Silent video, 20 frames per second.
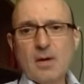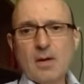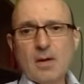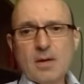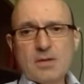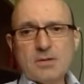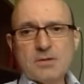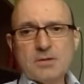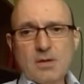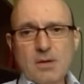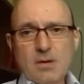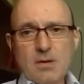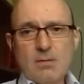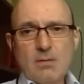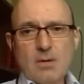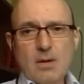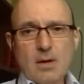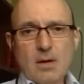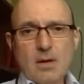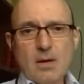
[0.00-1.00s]

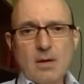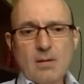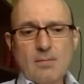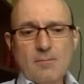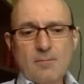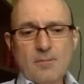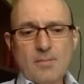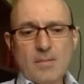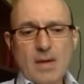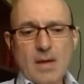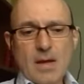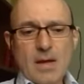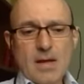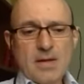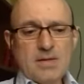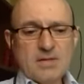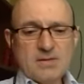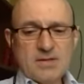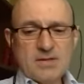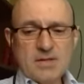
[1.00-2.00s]
So um,
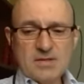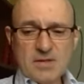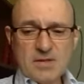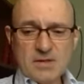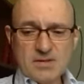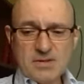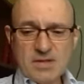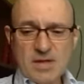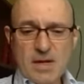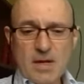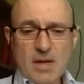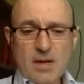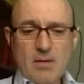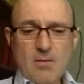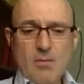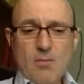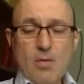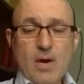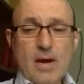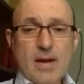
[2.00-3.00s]
agencies are saying,
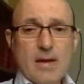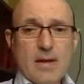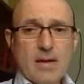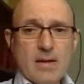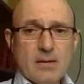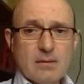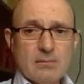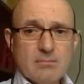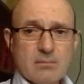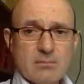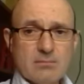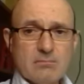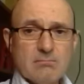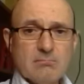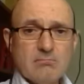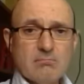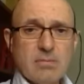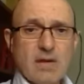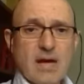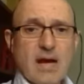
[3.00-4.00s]
well,
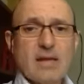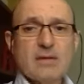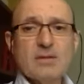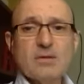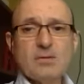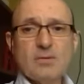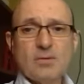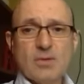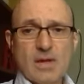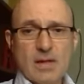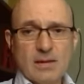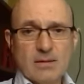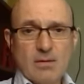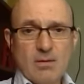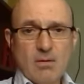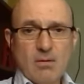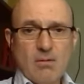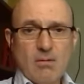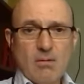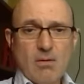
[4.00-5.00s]
can't do that.
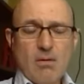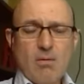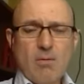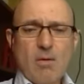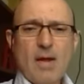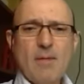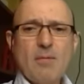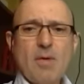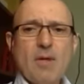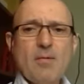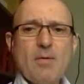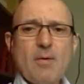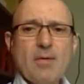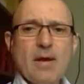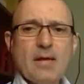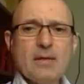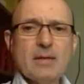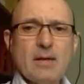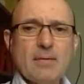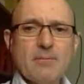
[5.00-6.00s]
Oh, wait, wait, wait, wait
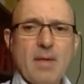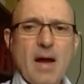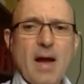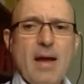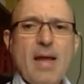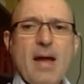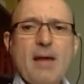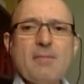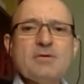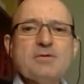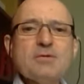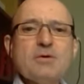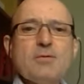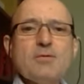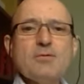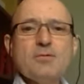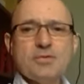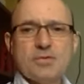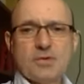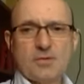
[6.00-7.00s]
I have a
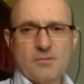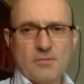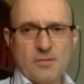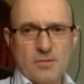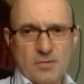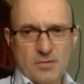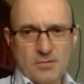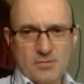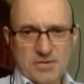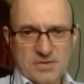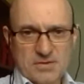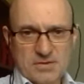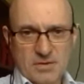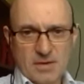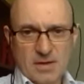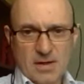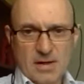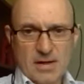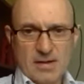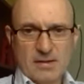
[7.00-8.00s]
solution for you, Mr.
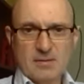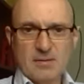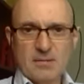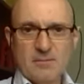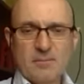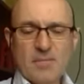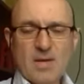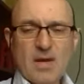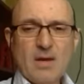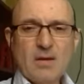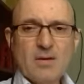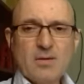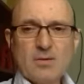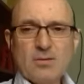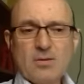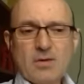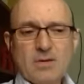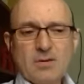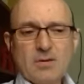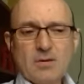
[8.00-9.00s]
Client. You
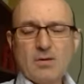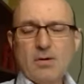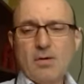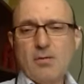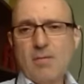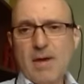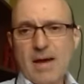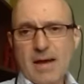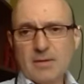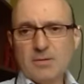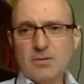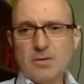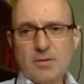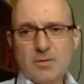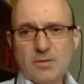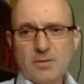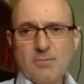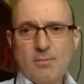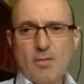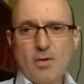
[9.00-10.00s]
need to come back to
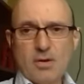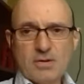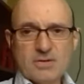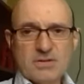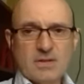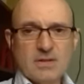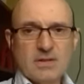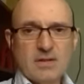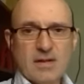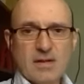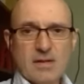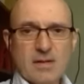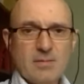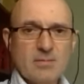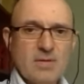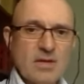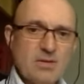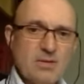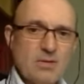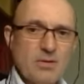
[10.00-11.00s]
your boss and tell them
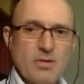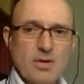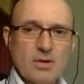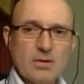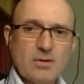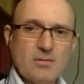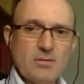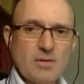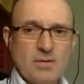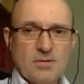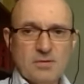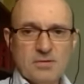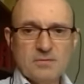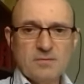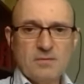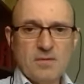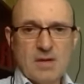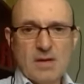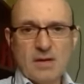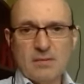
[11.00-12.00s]
that you got the reduced
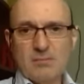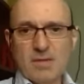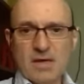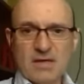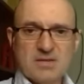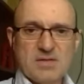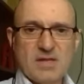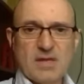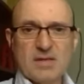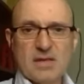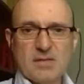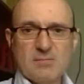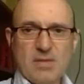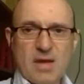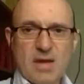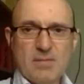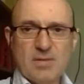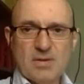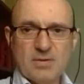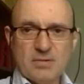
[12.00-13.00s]
fee and the extended
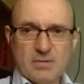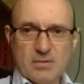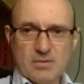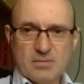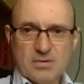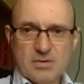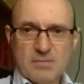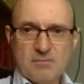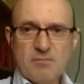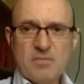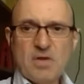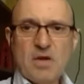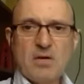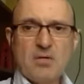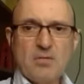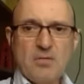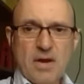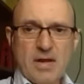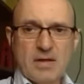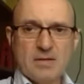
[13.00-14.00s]
payment terms.
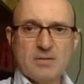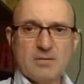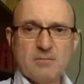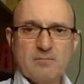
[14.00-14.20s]
Great.